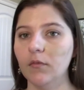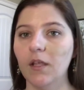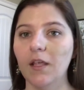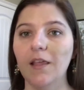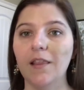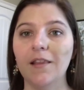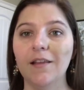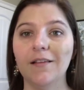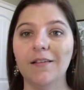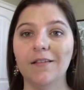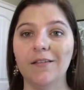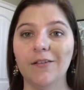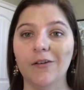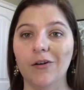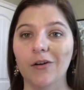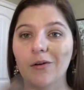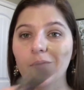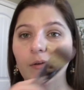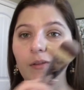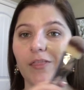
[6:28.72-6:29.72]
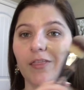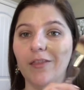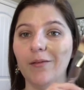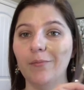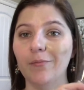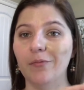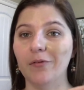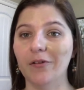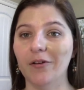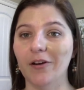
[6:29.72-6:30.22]
And then start with the
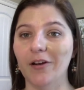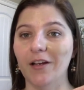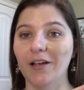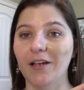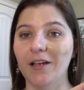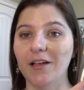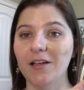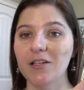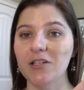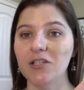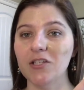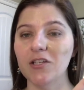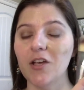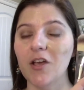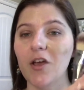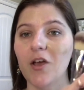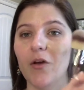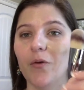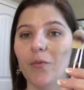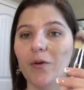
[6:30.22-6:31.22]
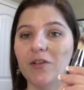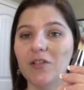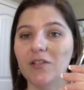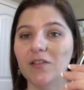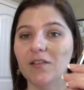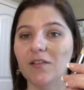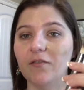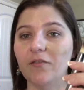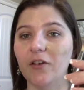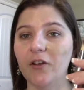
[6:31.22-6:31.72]
brush, which
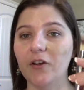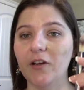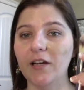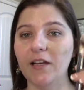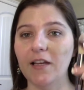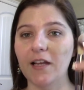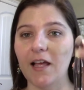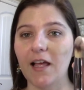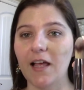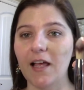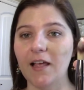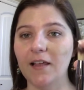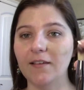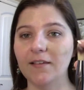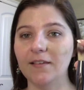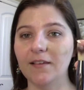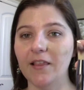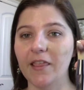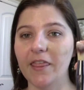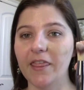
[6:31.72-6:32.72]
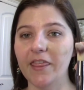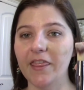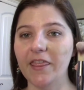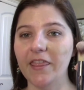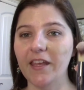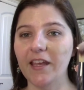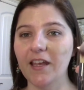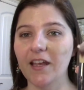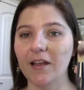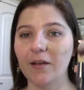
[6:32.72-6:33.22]
is a very nice
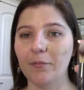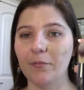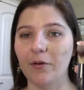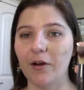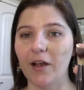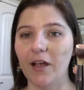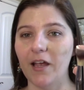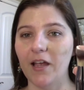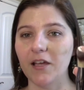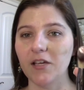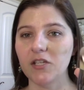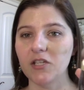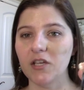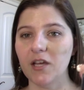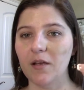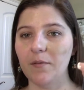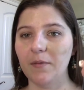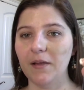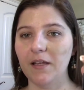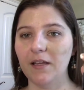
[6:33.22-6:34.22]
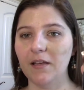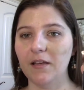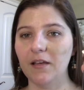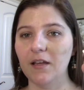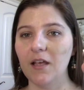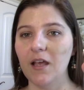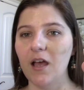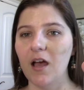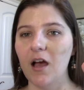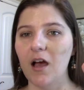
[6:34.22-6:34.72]
thick brush. I mean,
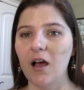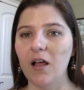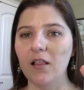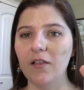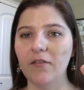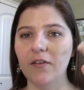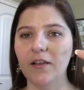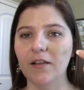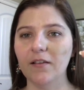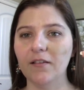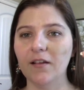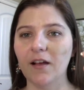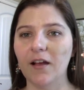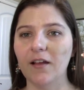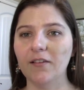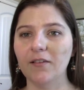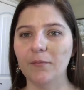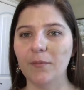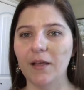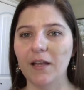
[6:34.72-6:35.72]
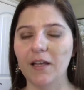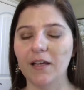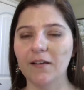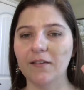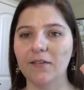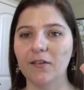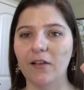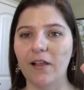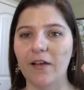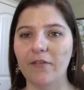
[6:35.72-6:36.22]
all of it's
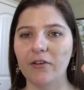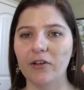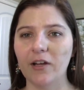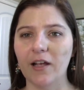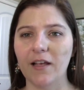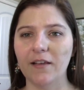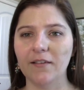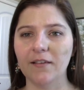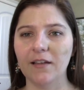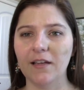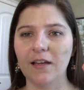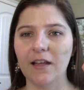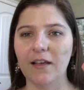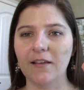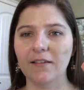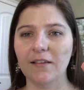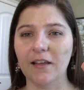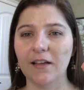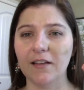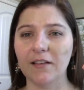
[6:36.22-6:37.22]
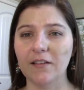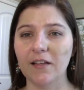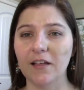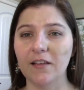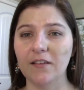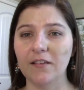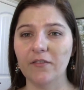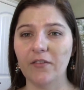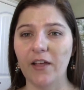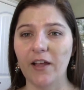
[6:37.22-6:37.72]
cosmetics. They'll advertise that it has like
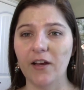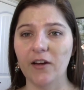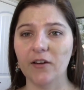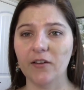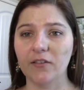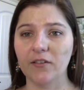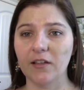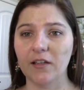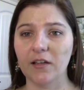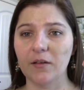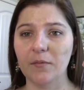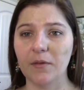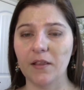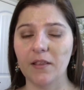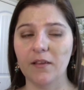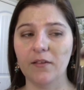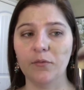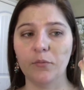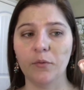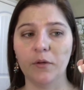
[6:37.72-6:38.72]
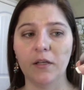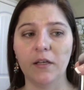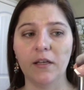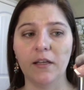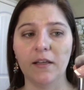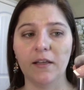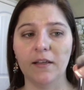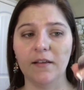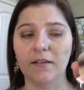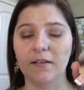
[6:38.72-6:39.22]
tons of hairs in them, and this one
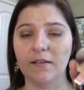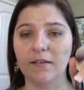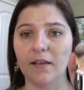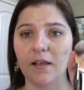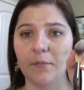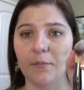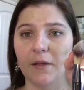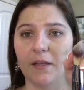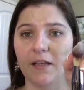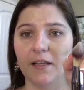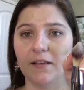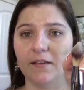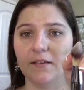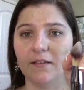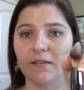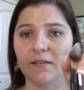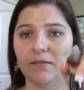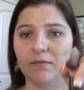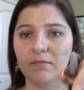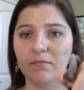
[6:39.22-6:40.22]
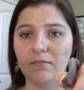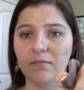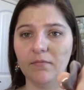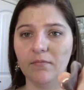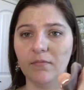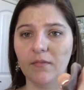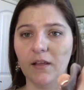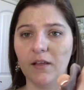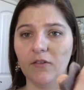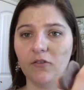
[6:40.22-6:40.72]
is, I mean,
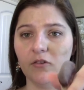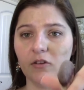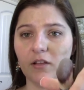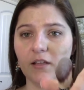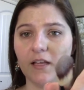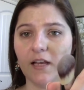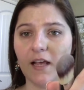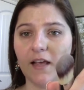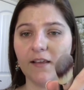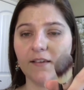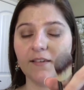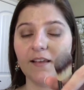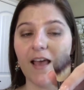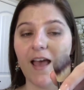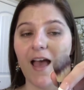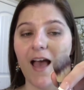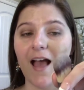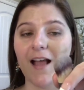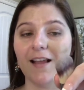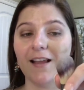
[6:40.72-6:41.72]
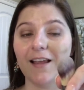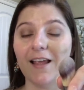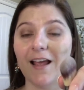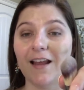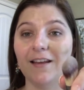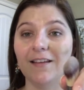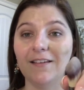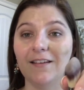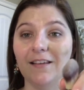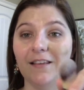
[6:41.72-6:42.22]
it's really nice. I can
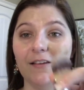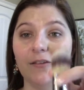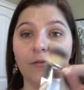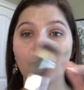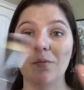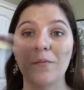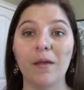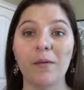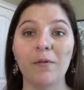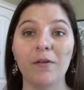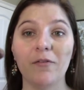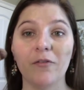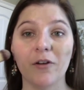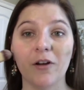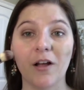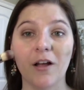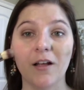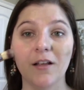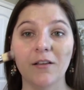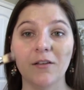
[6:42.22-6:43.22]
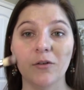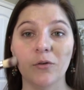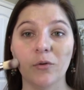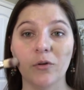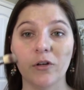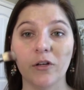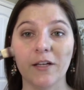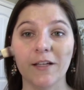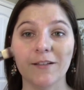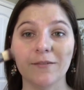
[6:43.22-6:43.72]
kind of see this one maybe for
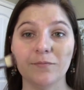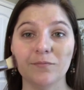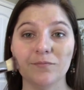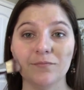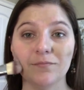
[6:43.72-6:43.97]
contouring.